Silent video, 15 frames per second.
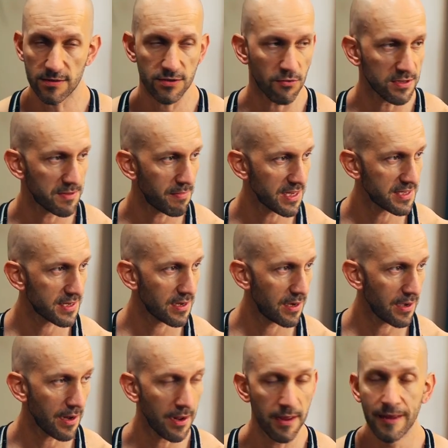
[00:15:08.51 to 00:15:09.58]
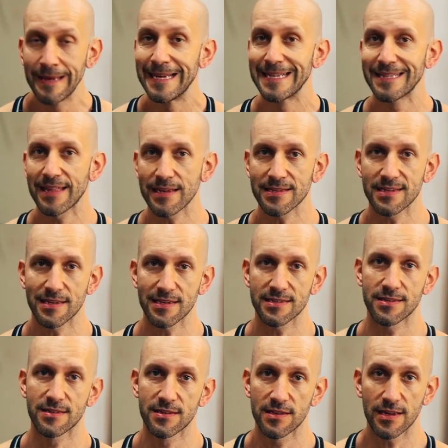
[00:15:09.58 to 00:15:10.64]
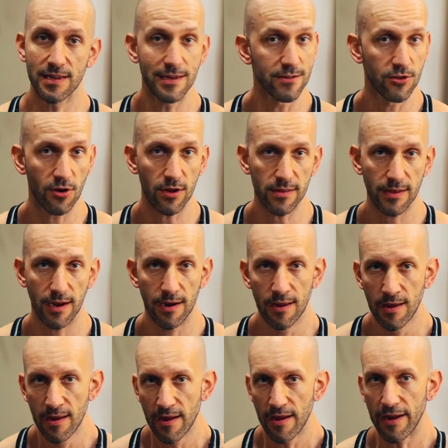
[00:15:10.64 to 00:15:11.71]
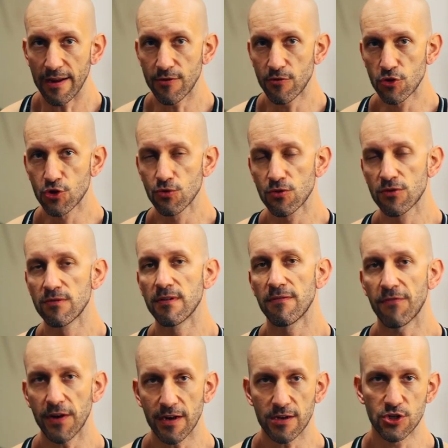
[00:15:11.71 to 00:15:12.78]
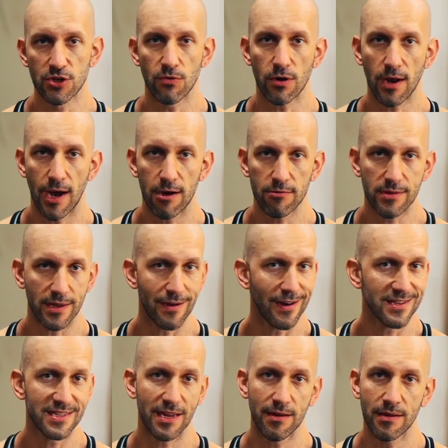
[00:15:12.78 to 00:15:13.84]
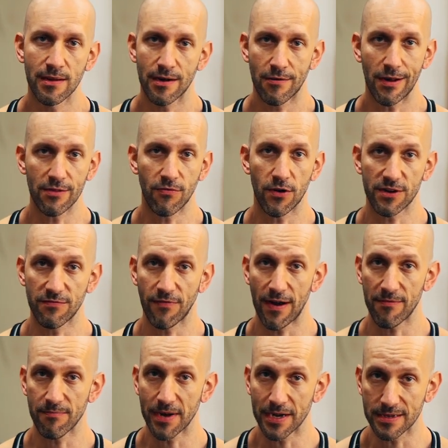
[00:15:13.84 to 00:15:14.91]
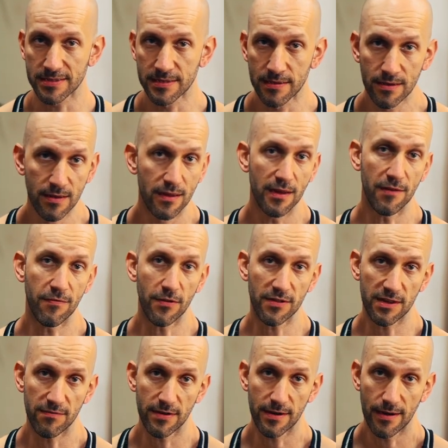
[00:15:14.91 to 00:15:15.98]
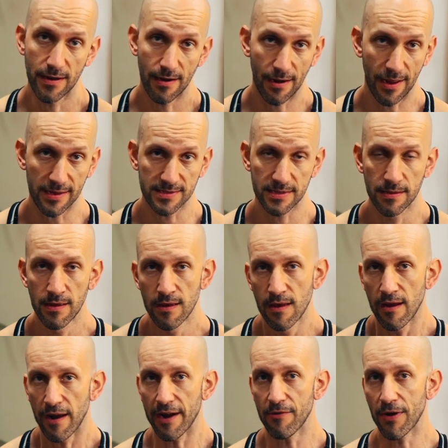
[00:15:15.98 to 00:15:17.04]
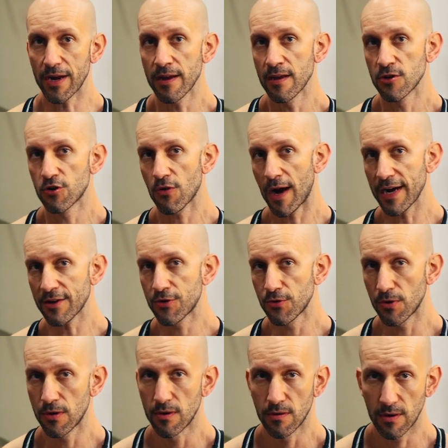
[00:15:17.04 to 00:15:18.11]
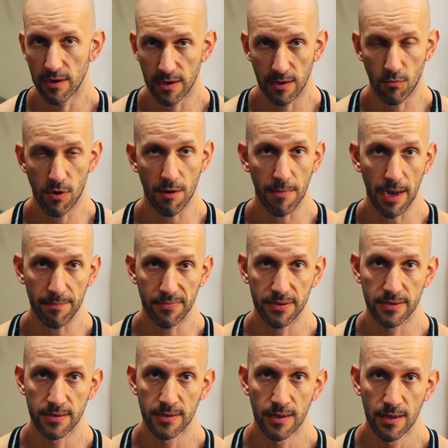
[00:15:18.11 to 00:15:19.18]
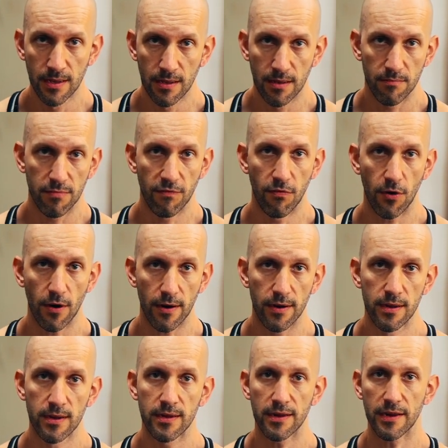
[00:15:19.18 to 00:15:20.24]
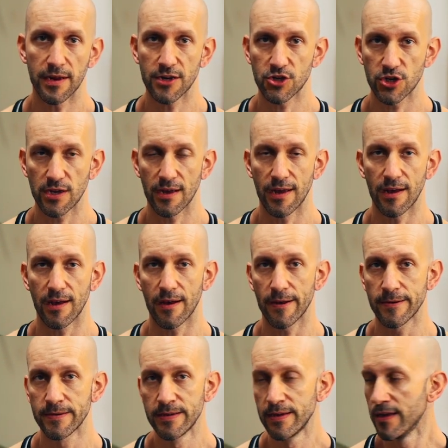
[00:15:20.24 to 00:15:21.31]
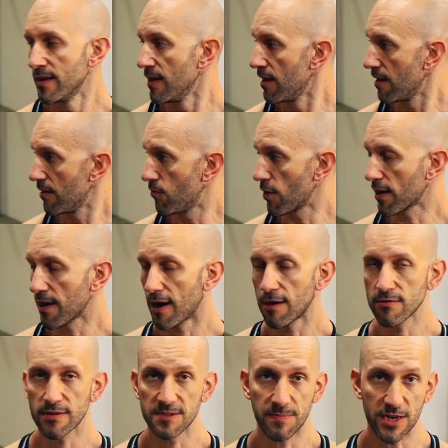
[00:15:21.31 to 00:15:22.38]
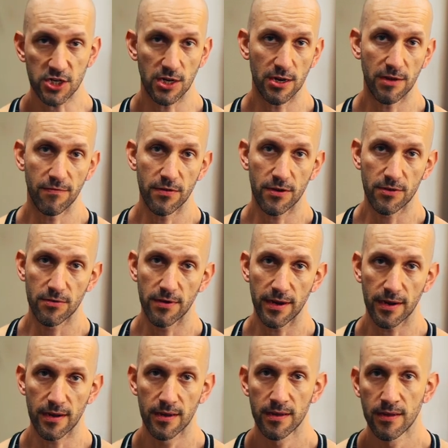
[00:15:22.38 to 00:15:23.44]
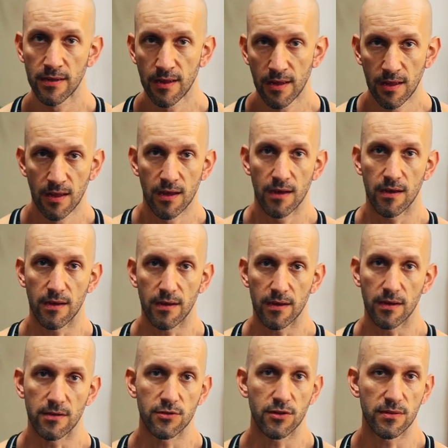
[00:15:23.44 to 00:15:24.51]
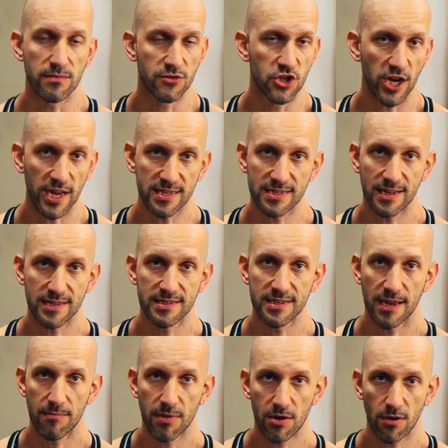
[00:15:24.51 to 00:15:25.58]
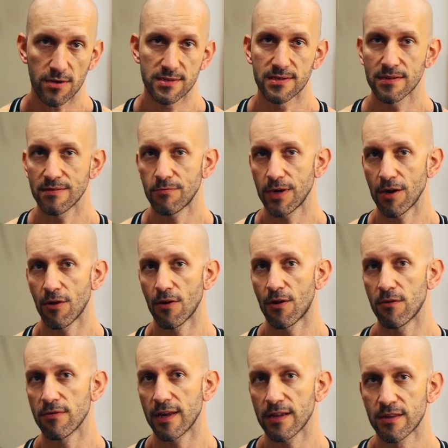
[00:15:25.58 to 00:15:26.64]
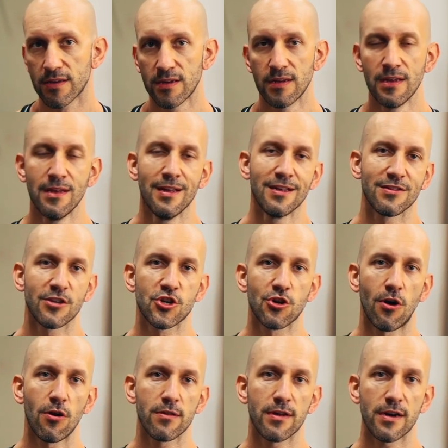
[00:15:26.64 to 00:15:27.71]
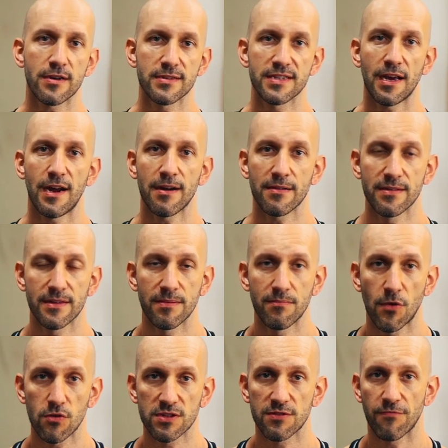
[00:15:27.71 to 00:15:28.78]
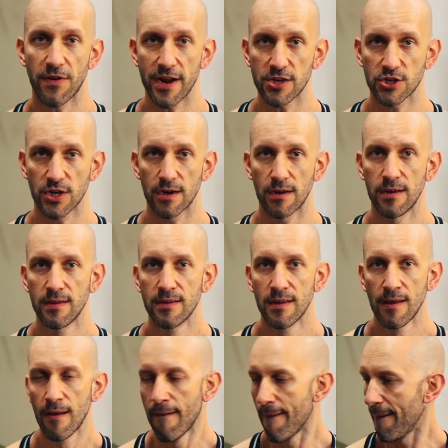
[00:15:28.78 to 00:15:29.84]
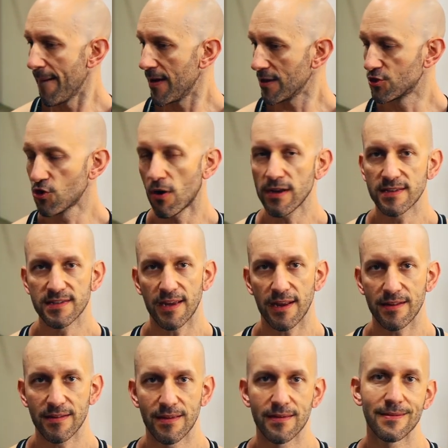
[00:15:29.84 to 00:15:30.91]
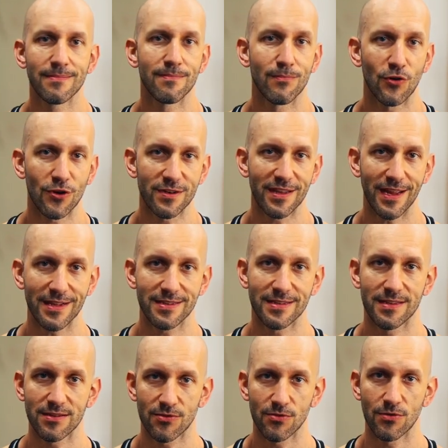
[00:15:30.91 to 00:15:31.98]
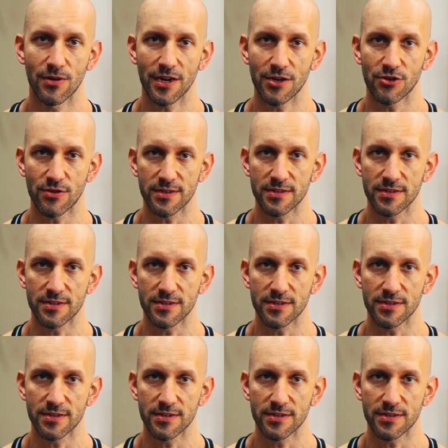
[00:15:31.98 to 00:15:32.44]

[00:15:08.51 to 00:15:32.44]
So it's basically 10 sets in total, and you should finish the workout in, let's say, around 45 minutes, if not even less. Anyway, try to warm up before each workout, especially if you're doing chest, let's say, because we all know that the shoulders are the most fragile joints and more tends to injury.